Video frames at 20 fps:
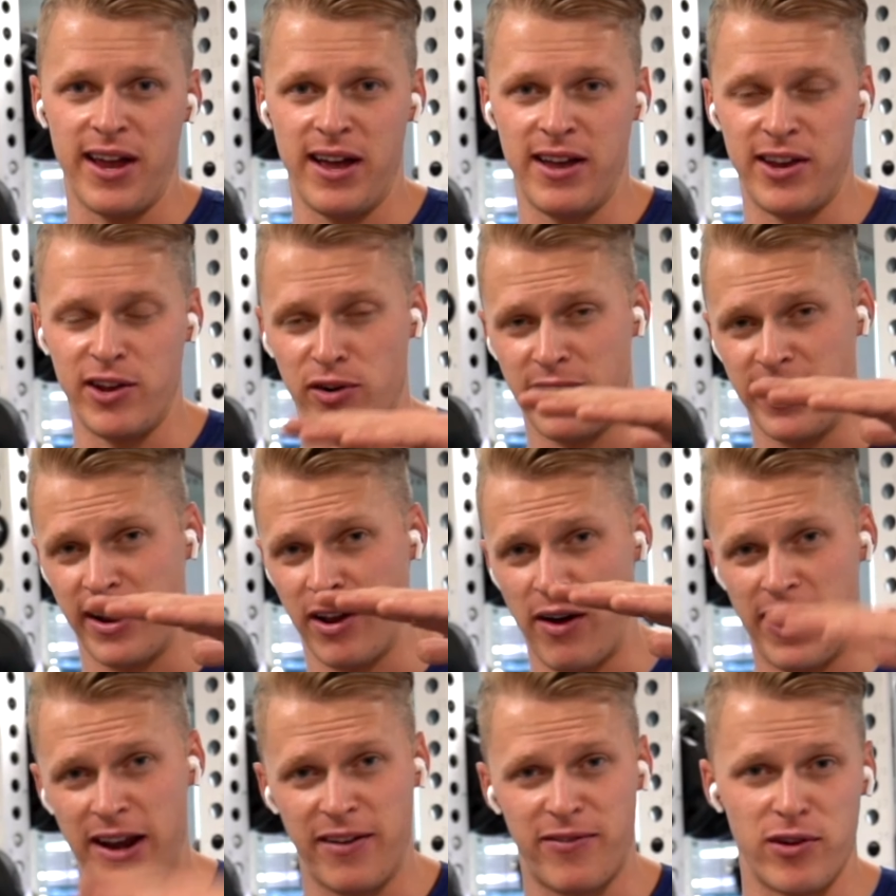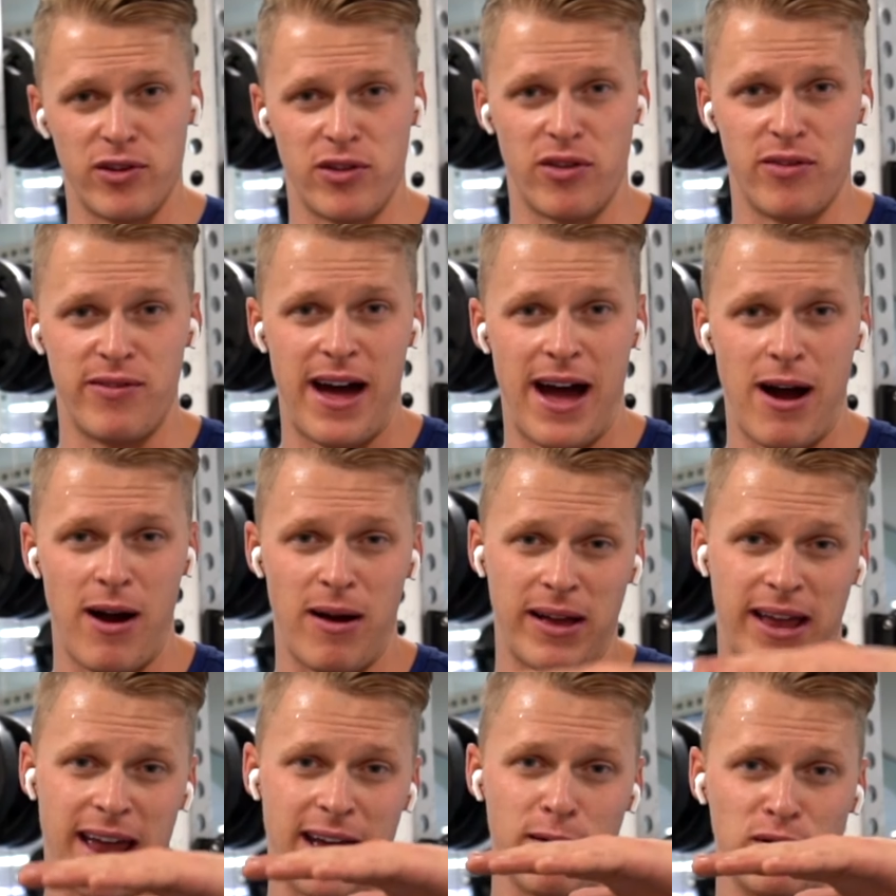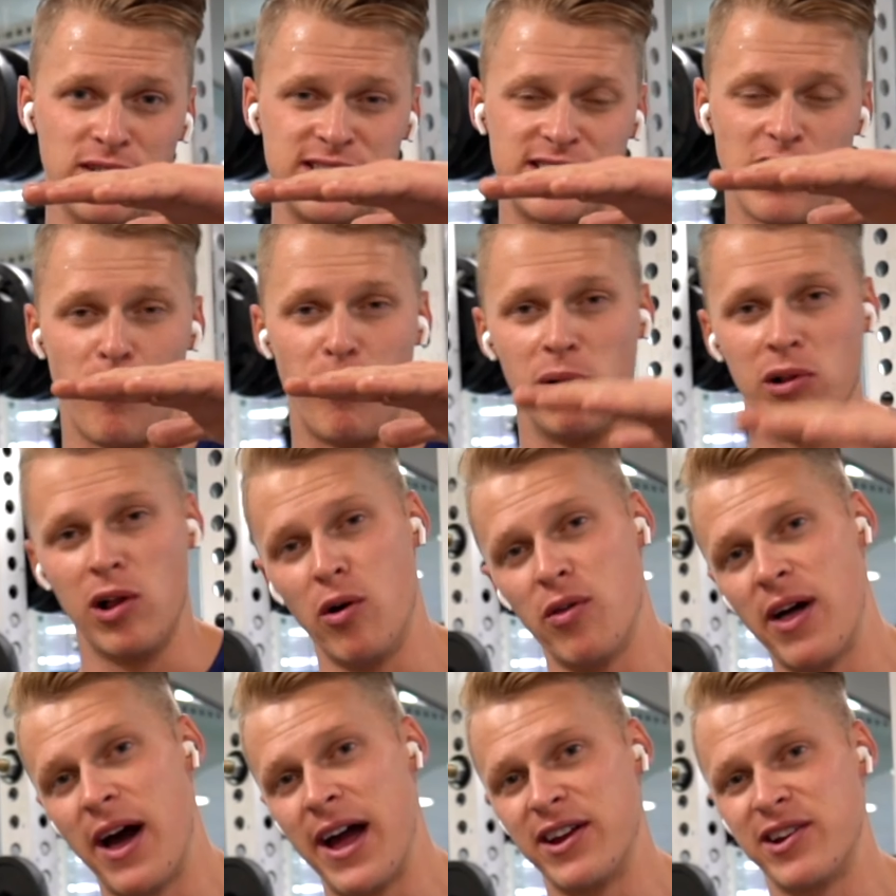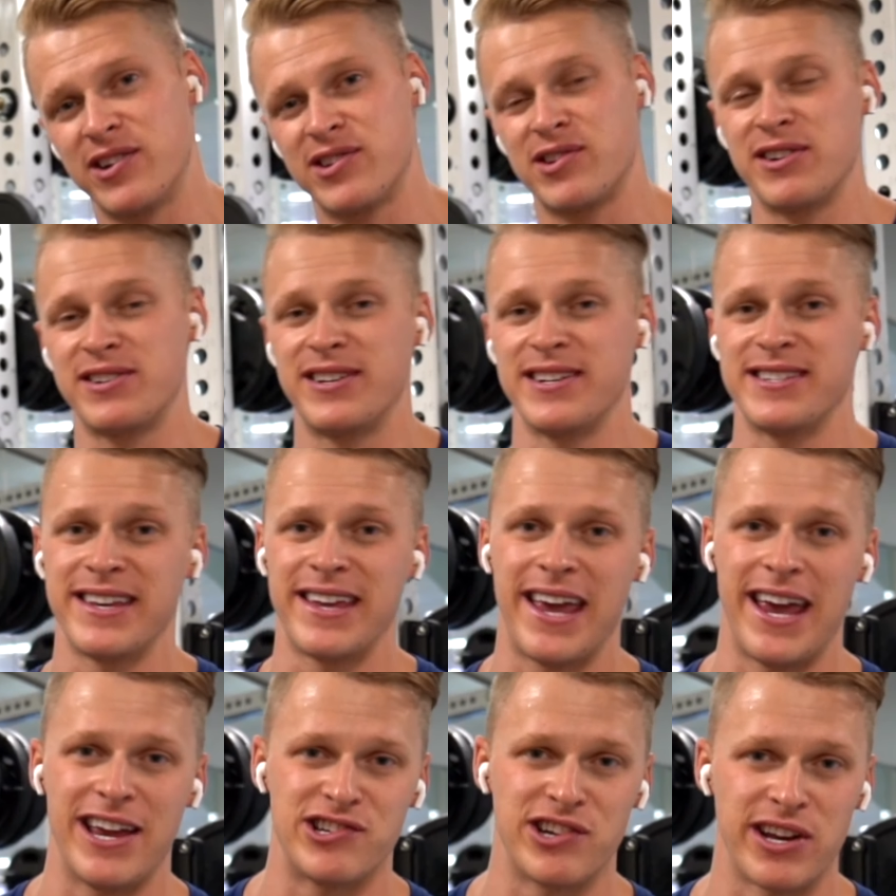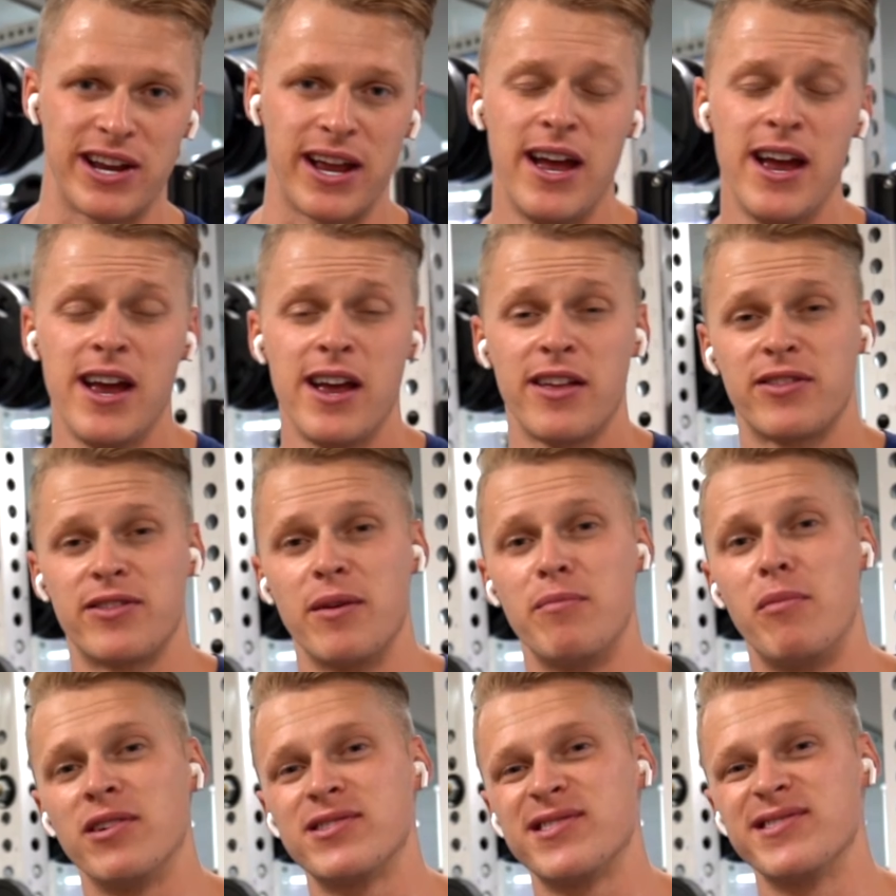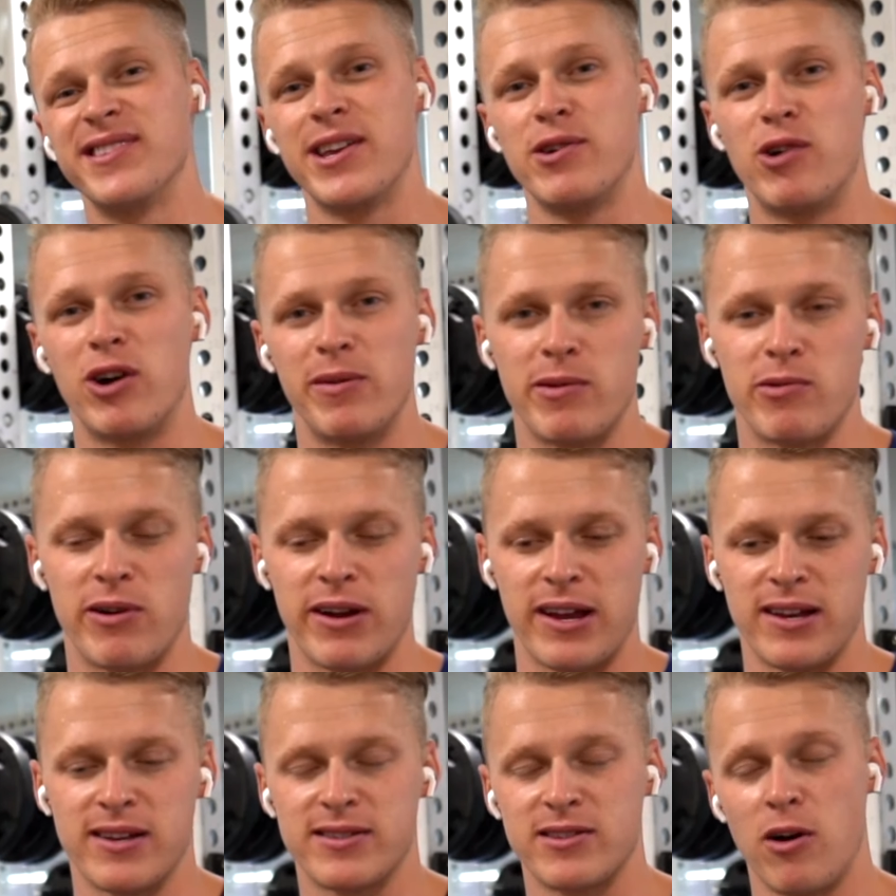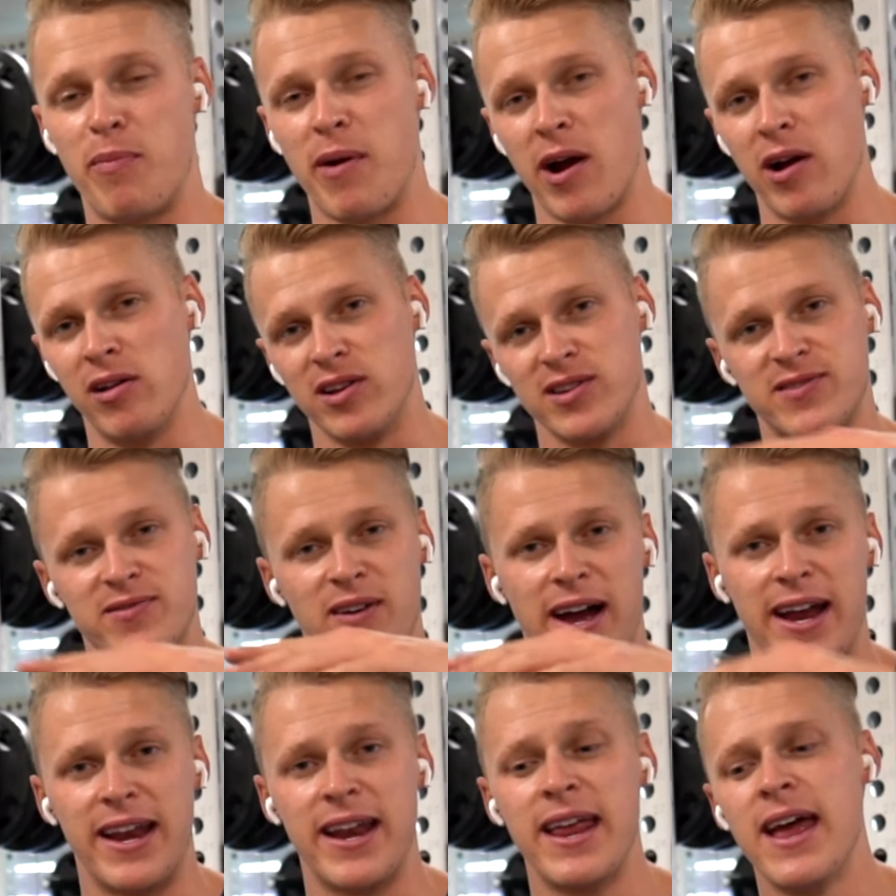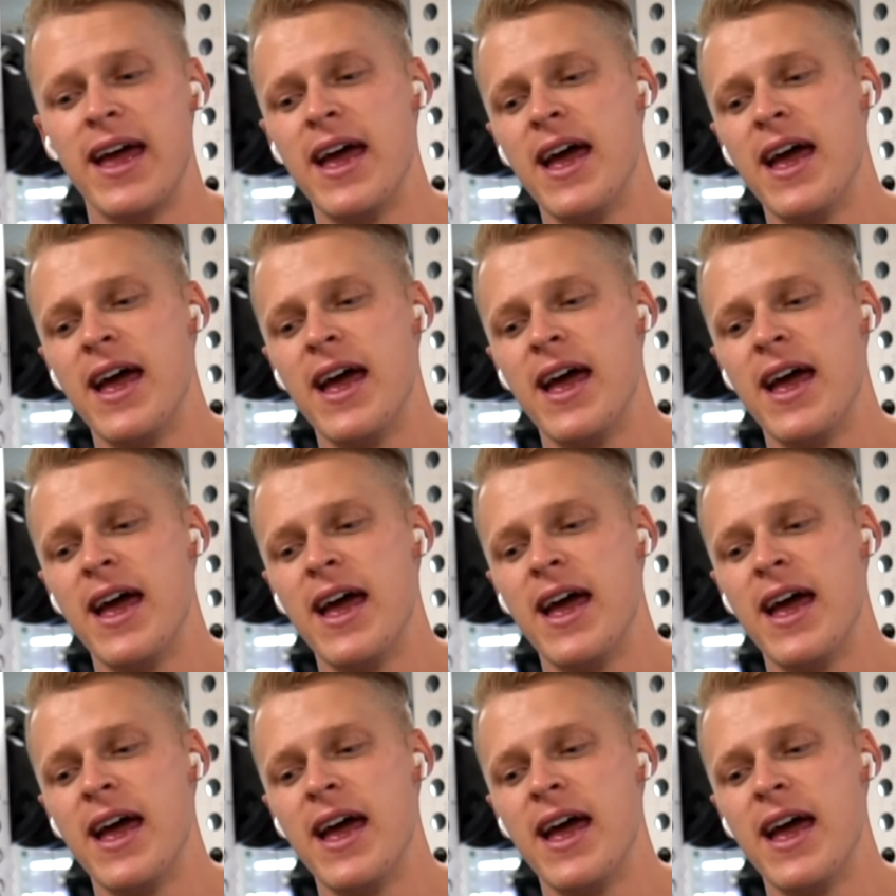You don't need to go any further than that. Again, once you go below that, you start disengaging the muscles that you want to be working. So parallel is fine.